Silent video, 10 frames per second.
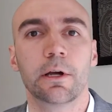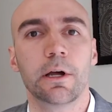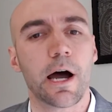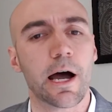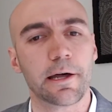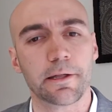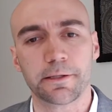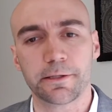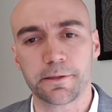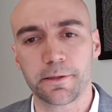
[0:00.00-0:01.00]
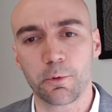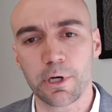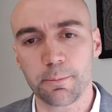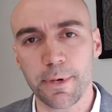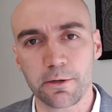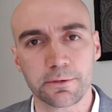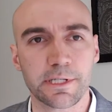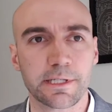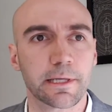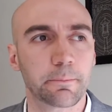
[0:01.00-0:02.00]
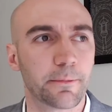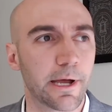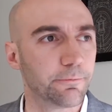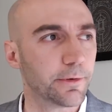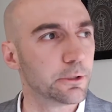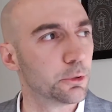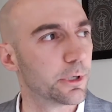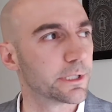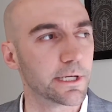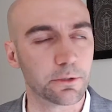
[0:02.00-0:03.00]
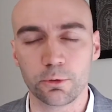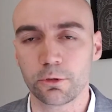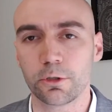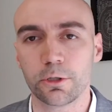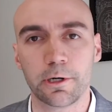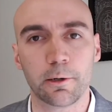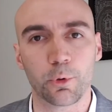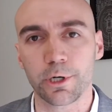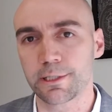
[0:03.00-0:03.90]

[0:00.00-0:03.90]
The one about my friend who works at Google or works at